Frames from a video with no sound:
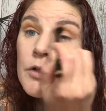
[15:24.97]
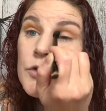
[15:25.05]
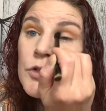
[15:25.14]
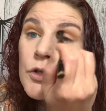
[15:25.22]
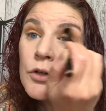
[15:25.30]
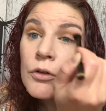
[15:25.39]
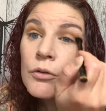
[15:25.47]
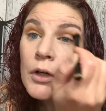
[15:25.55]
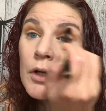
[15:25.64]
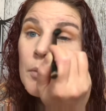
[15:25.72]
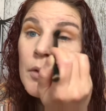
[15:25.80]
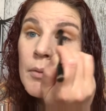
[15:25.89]
so
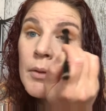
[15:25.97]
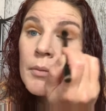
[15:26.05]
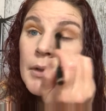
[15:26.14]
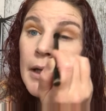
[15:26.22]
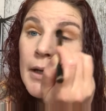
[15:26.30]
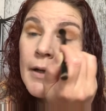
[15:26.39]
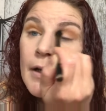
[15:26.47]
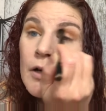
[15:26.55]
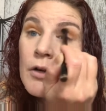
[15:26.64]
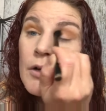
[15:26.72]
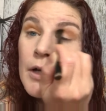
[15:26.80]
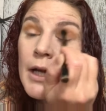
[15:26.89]
I'll probably edit
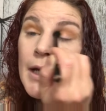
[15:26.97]
out